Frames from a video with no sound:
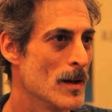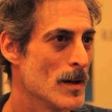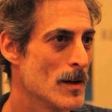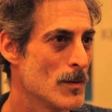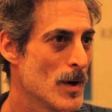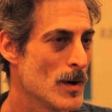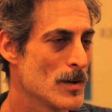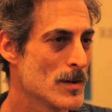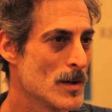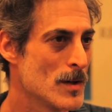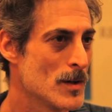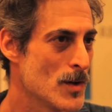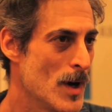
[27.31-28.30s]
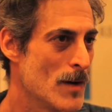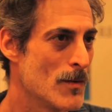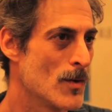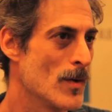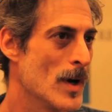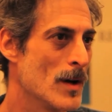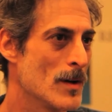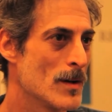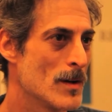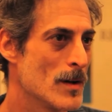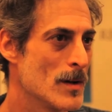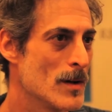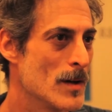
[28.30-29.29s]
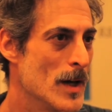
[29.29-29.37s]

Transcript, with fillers: uh, where I was going to travel around uh,